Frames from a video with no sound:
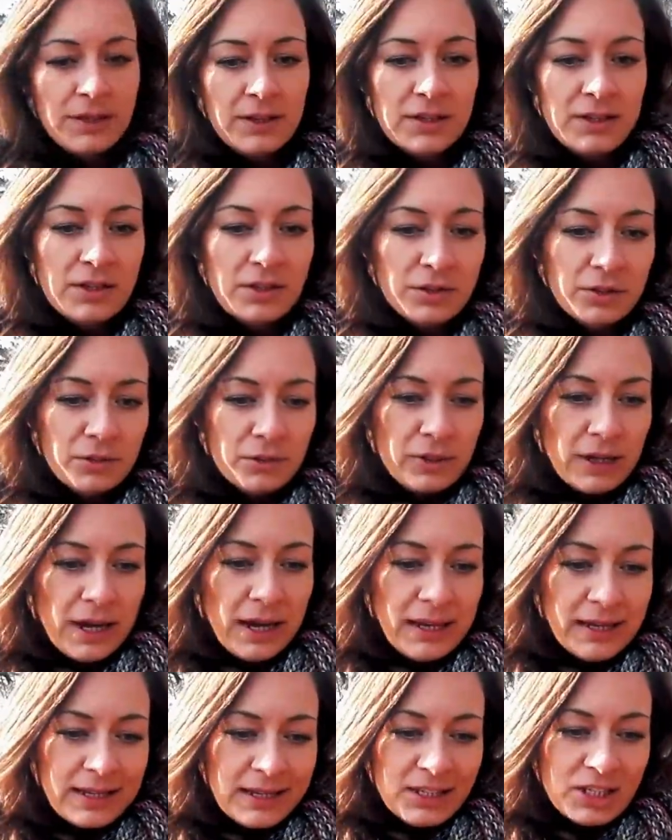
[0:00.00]
So
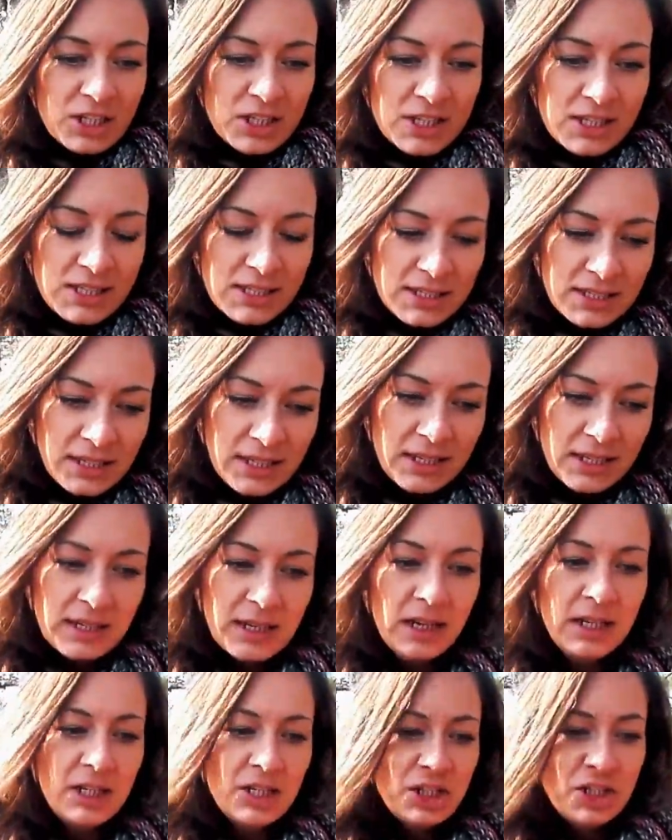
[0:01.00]
I can just
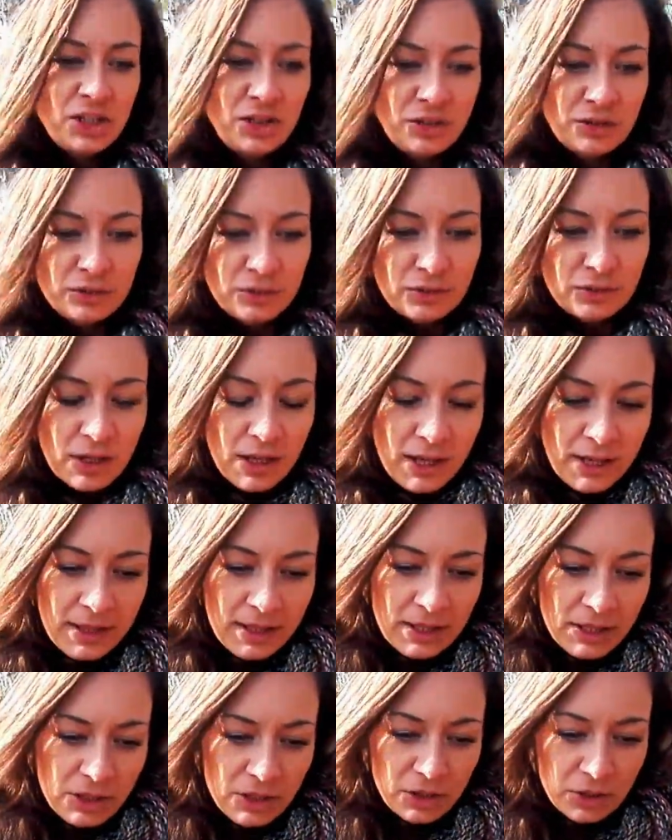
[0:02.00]
encourage you
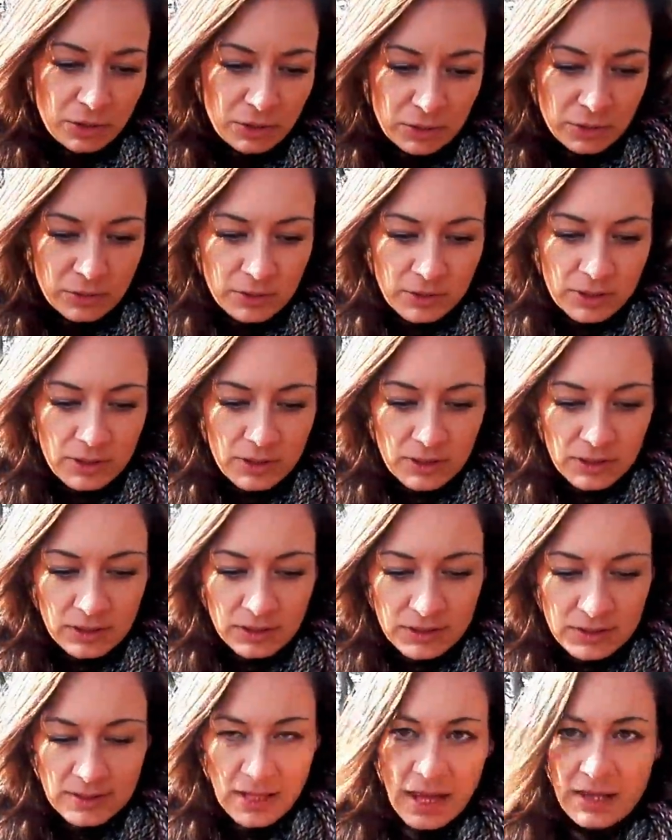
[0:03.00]
to
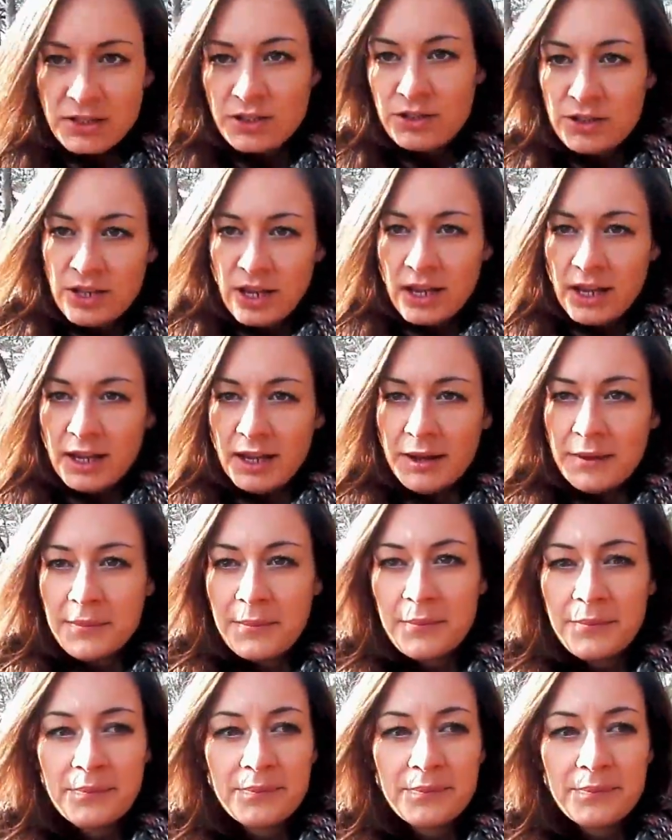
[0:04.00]
start today.